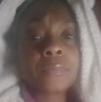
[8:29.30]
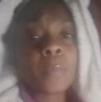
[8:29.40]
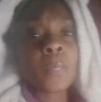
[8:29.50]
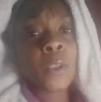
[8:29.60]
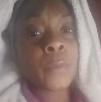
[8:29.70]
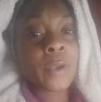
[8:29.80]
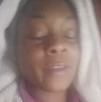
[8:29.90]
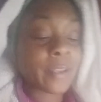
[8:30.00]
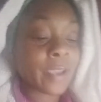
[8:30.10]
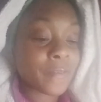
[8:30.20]
I hope y'all are
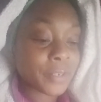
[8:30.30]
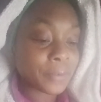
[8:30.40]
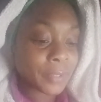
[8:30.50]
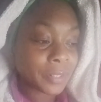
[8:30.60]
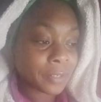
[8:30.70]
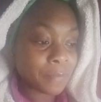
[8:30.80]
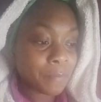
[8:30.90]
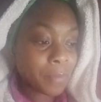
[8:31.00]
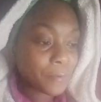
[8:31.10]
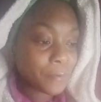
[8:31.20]
having a really good
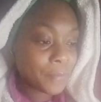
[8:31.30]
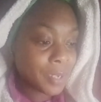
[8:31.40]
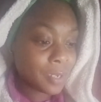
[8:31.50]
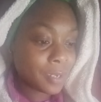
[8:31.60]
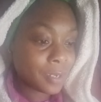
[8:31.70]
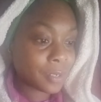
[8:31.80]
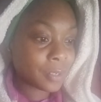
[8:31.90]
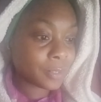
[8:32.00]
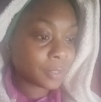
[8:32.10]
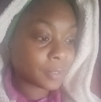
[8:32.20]
moment.
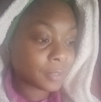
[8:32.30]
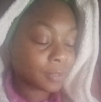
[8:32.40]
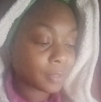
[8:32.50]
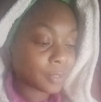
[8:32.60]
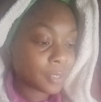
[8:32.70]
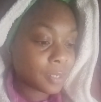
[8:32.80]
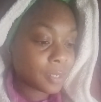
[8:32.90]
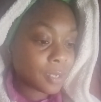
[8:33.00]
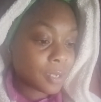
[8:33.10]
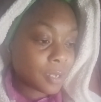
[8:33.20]

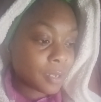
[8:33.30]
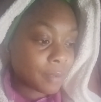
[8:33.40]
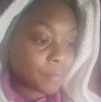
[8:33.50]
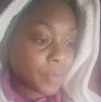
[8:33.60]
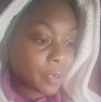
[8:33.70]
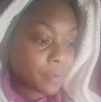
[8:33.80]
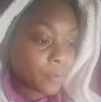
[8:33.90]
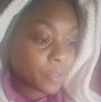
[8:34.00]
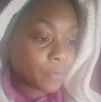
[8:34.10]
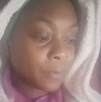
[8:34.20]
Bear with
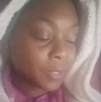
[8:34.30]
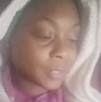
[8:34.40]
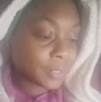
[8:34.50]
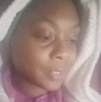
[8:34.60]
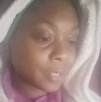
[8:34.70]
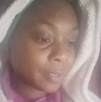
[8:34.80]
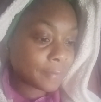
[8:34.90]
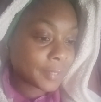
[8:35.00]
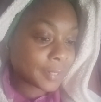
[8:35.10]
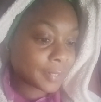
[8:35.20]
me 1 second,
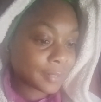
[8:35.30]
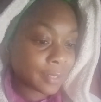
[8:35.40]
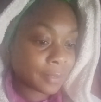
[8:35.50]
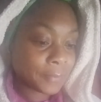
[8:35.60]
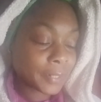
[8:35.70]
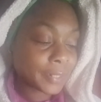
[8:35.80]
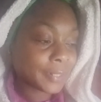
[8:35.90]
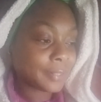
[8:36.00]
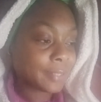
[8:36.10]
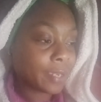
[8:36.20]
1 second, 1
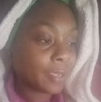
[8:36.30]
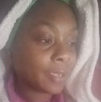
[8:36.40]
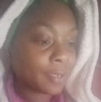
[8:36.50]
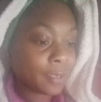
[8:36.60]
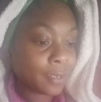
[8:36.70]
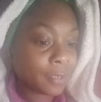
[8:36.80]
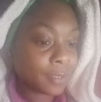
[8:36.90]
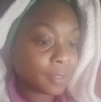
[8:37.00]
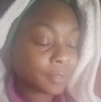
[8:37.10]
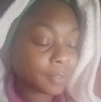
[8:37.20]

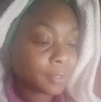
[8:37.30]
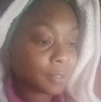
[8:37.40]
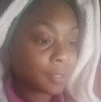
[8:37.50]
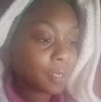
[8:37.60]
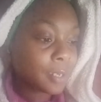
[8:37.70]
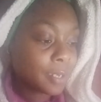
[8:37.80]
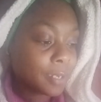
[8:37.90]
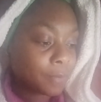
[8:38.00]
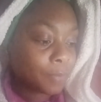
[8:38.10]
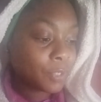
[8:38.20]
second.
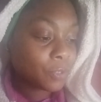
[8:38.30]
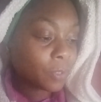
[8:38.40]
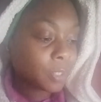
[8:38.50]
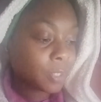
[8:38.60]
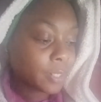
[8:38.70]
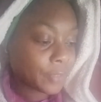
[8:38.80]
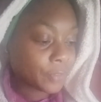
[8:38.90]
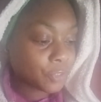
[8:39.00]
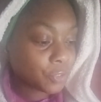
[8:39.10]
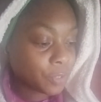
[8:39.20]
Be sure to like the
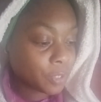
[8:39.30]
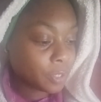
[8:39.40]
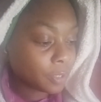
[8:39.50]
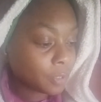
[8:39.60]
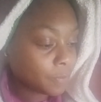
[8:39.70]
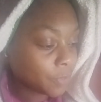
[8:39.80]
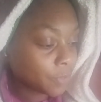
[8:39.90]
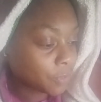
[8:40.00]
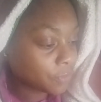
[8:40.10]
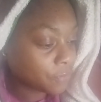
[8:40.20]
stream. There's
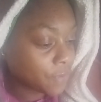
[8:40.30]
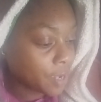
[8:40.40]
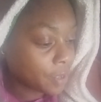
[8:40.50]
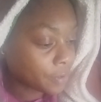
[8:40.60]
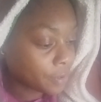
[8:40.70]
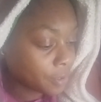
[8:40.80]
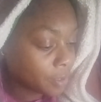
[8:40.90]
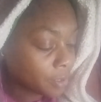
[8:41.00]
the father.